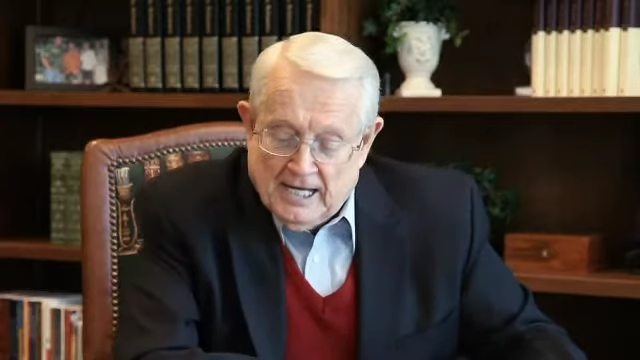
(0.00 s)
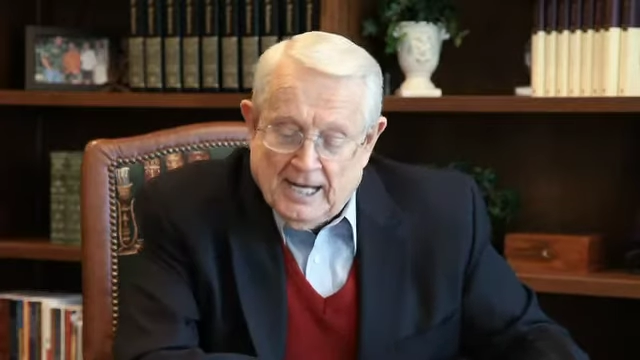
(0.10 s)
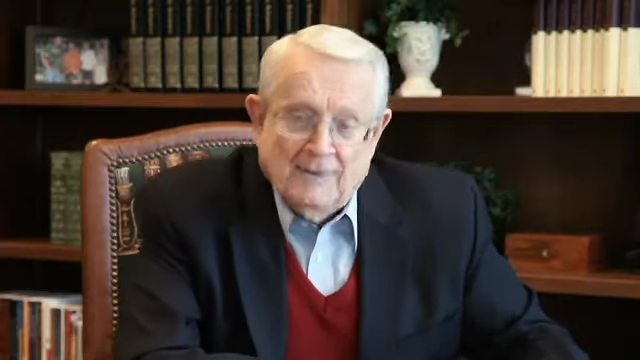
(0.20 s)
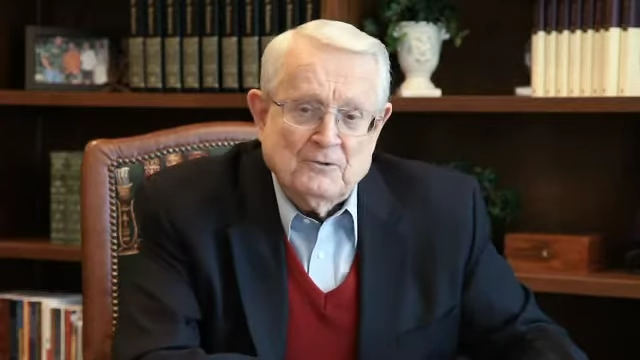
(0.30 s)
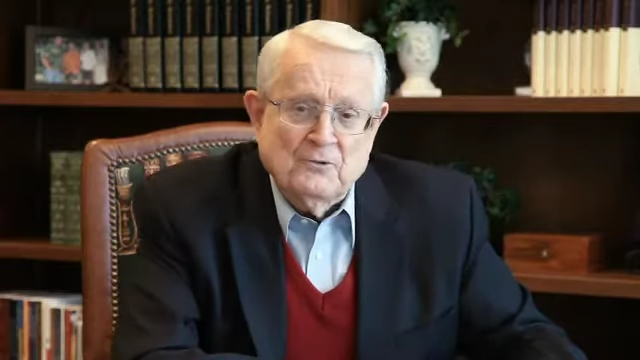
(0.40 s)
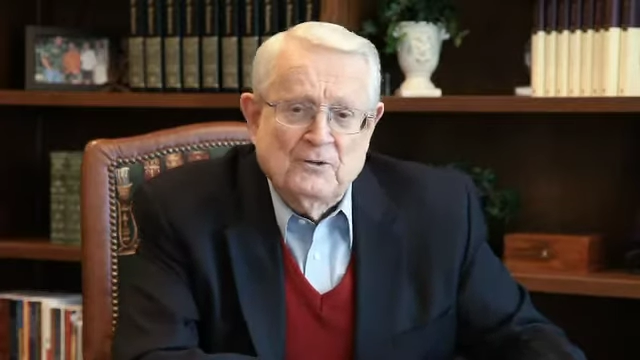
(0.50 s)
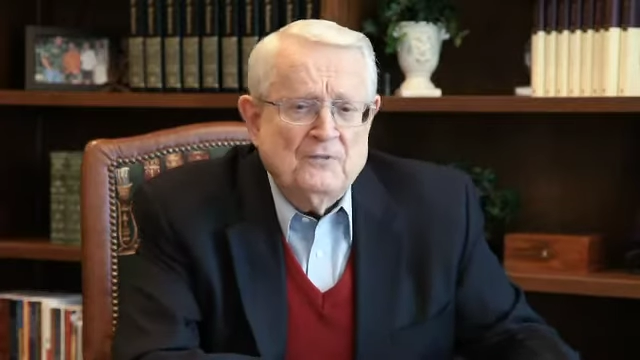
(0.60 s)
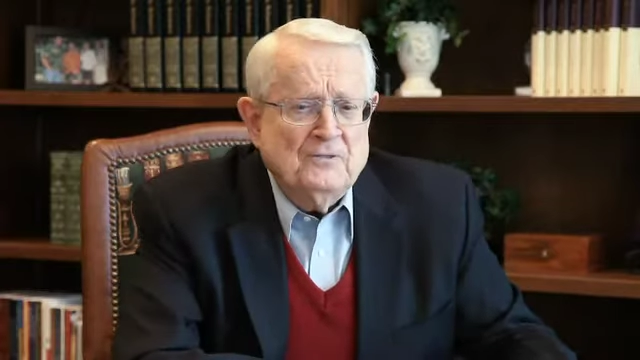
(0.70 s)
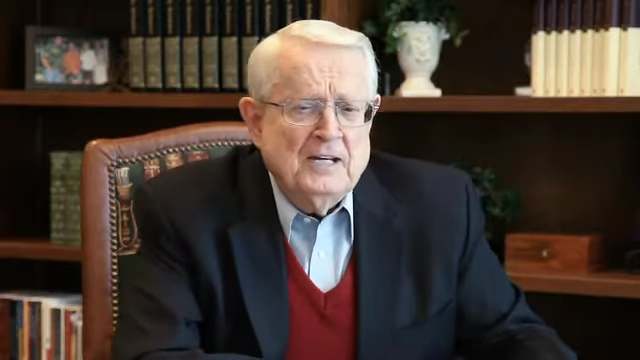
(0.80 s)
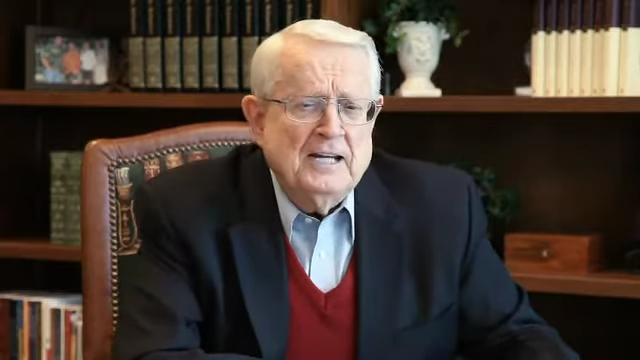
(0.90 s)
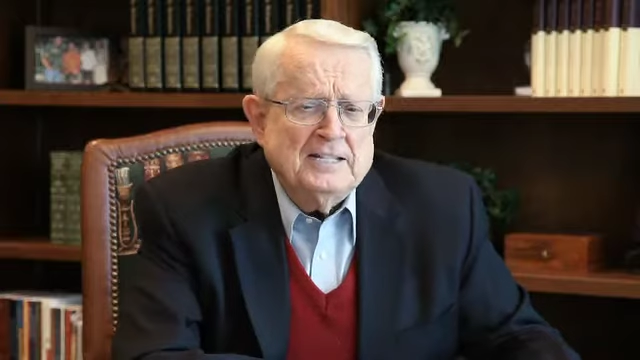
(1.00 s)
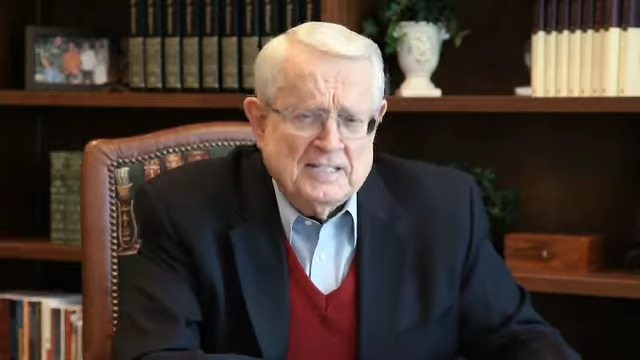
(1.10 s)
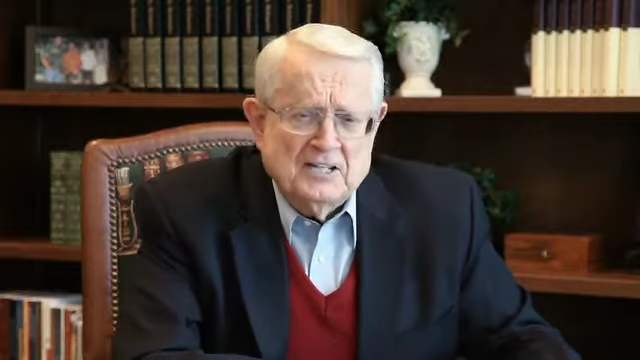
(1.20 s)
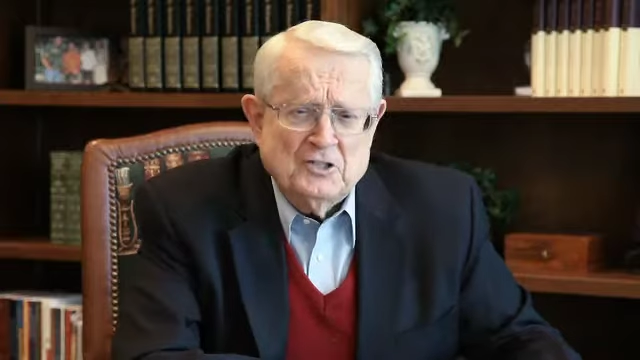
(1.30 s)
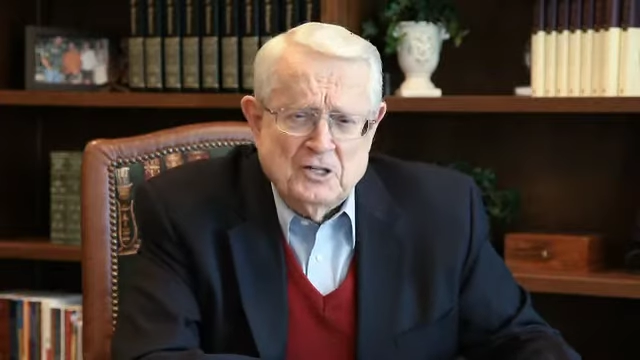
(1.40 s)
After
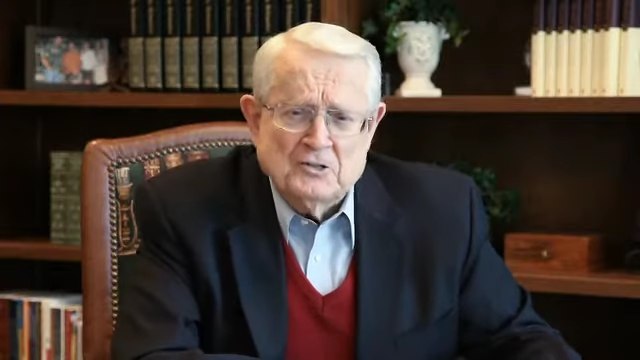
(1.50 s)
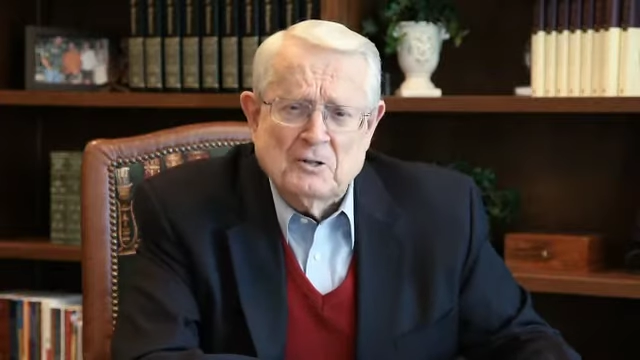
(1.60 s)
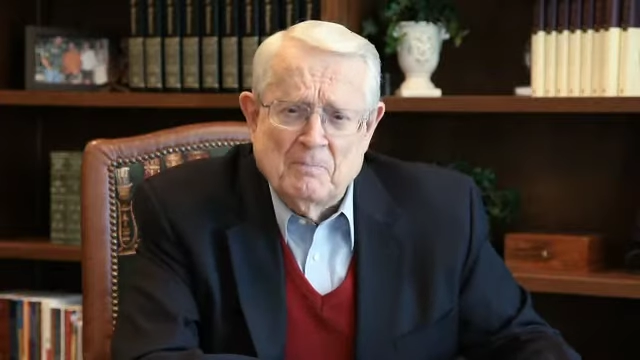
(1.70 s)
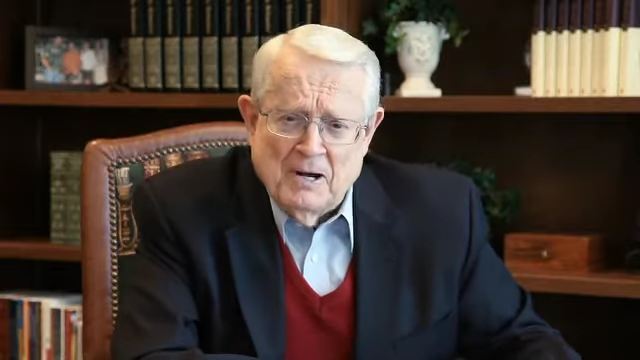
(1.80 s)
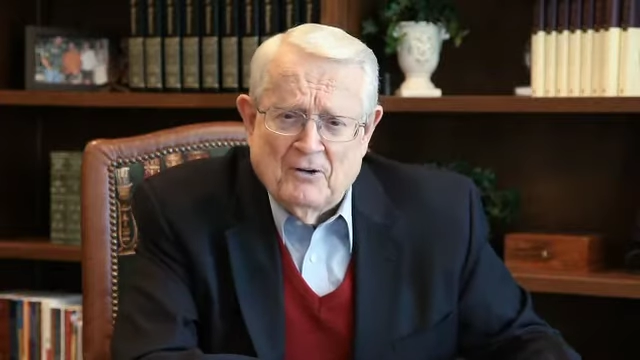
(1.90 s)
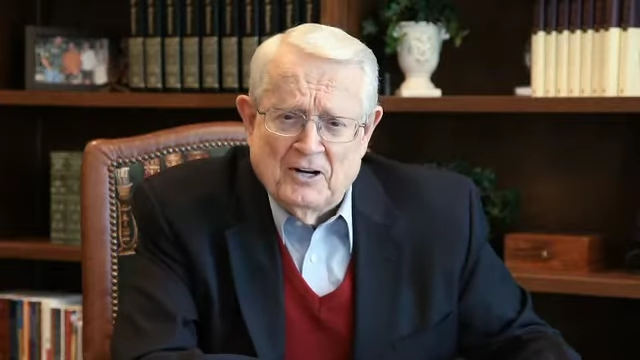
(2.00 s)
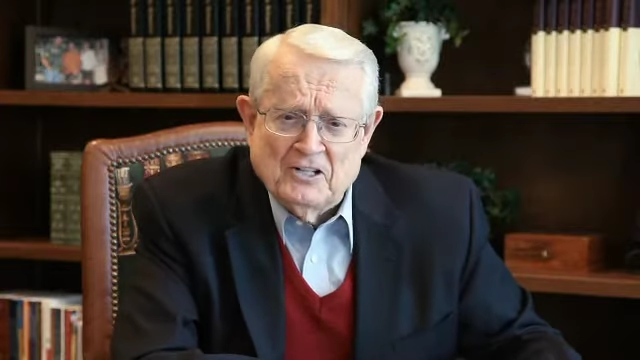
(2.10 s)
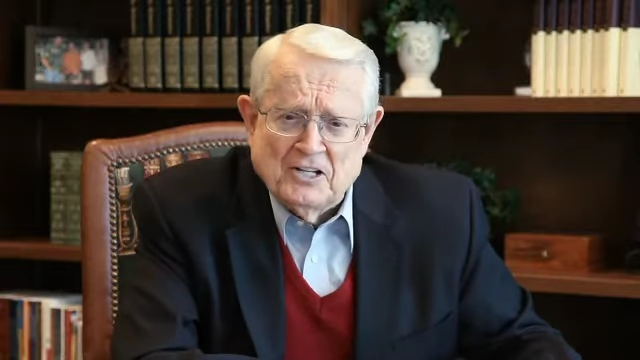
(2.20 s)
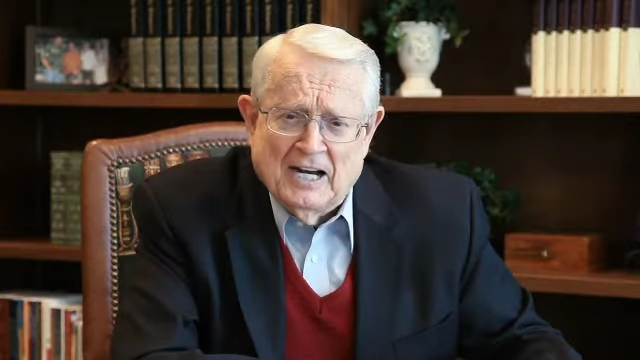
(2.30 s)
56 years of marriage,